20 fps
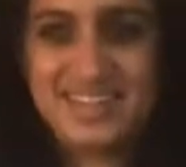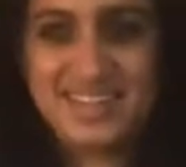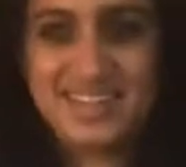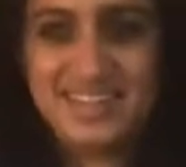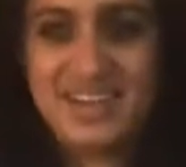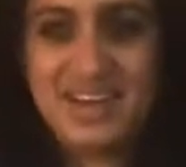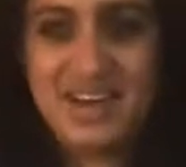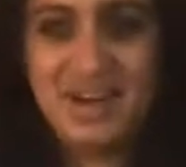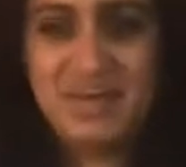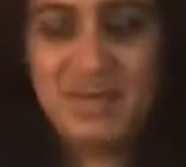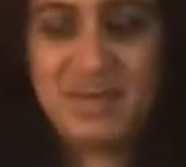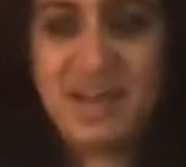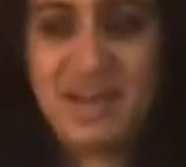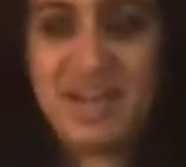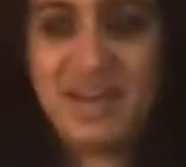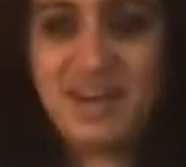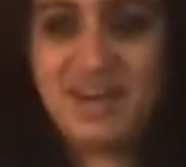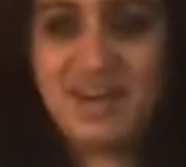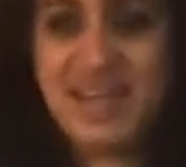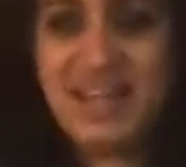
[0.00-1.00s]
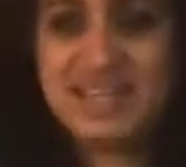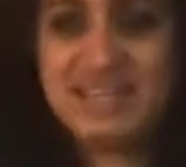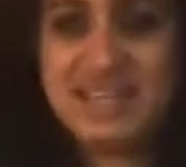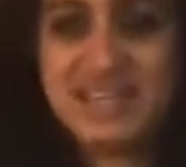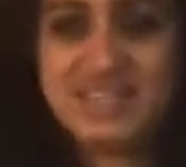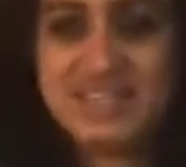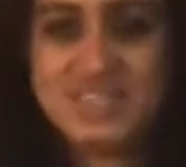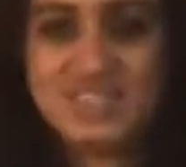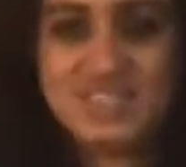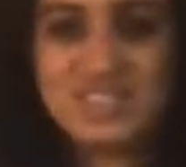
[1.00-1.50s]
All right, our next
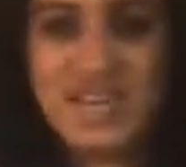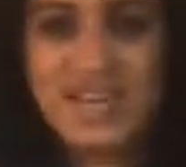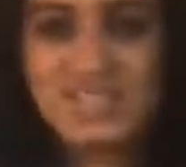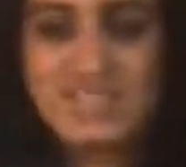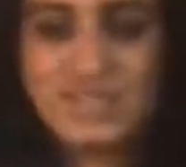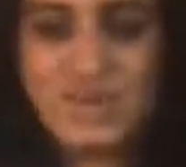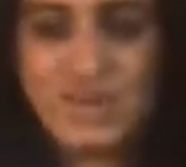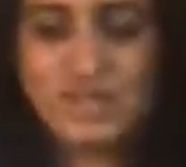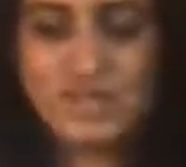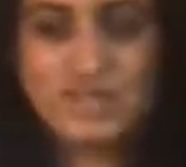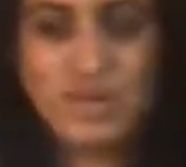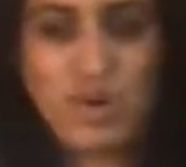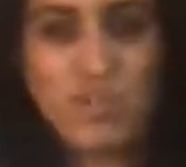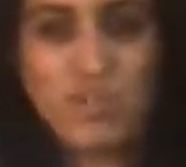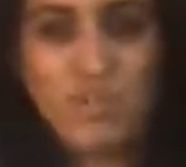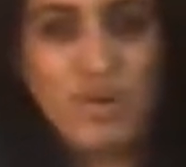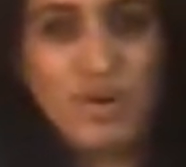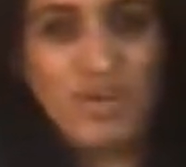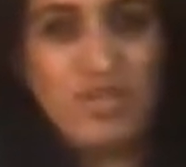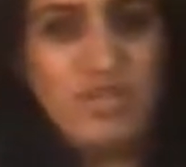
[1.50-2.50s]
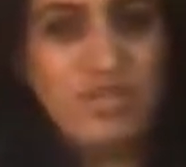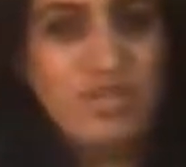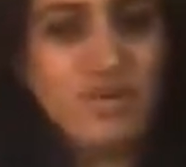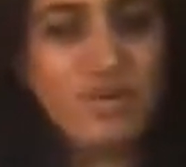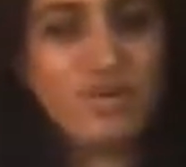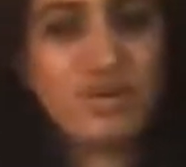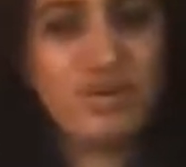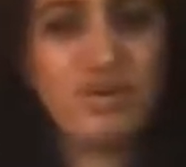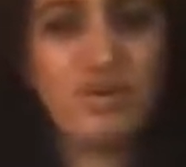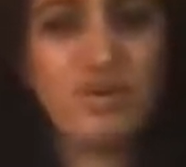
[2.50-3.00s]
exercise is called Domo in the
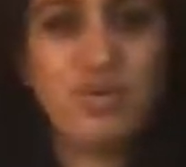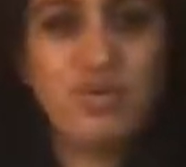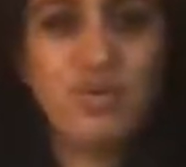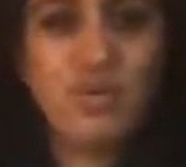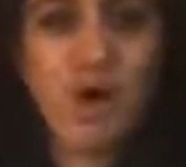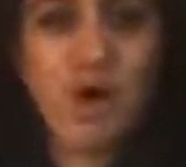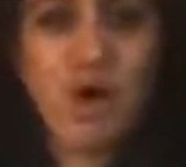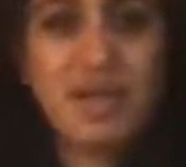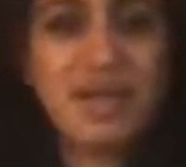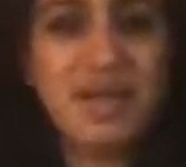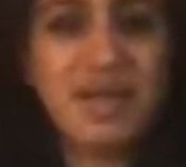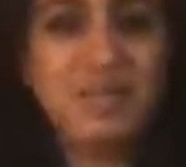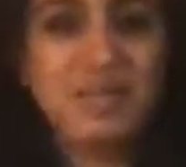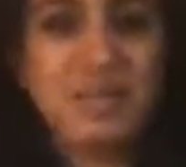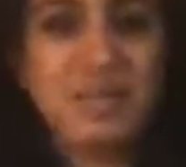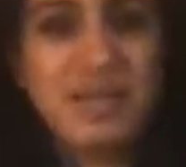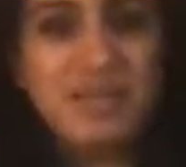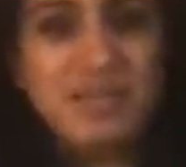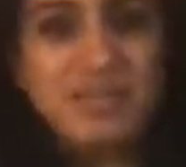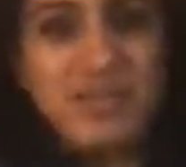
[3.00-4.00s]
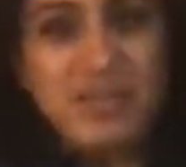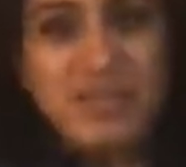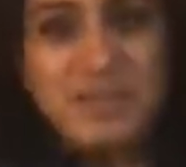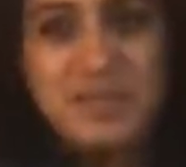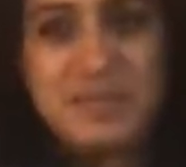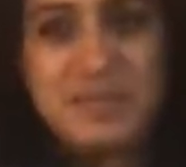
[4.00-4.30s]
boat, and you're rocking a baby.